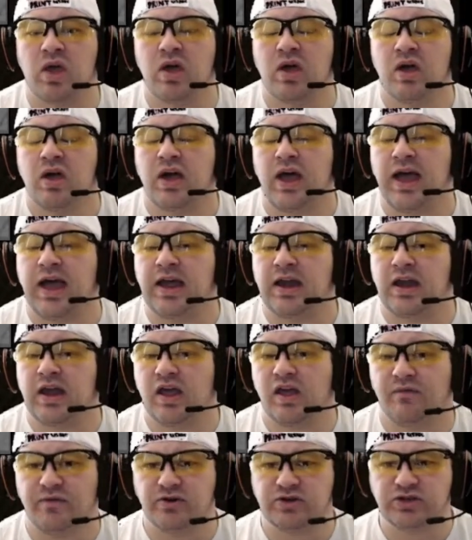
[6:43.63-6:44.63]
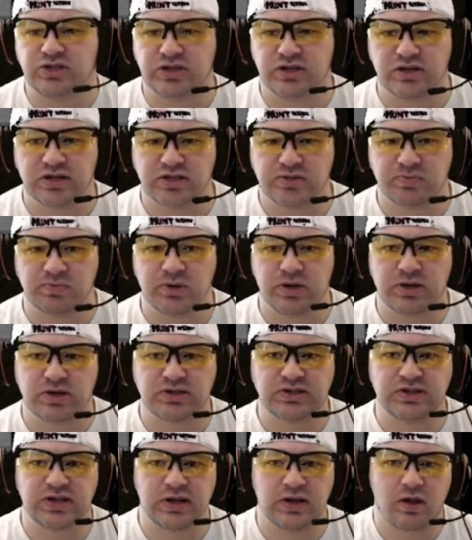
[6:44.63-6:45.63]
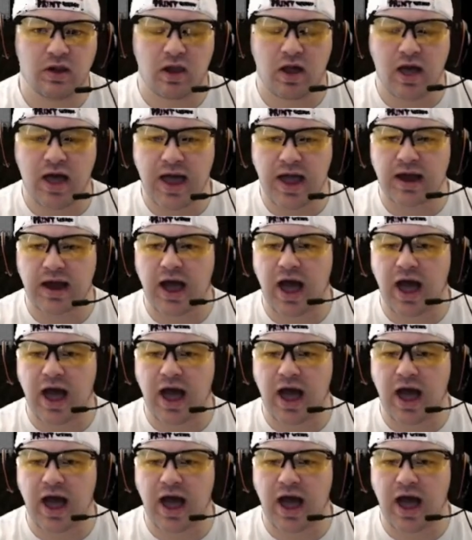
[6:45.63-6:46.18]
And if you're still experiencing lag,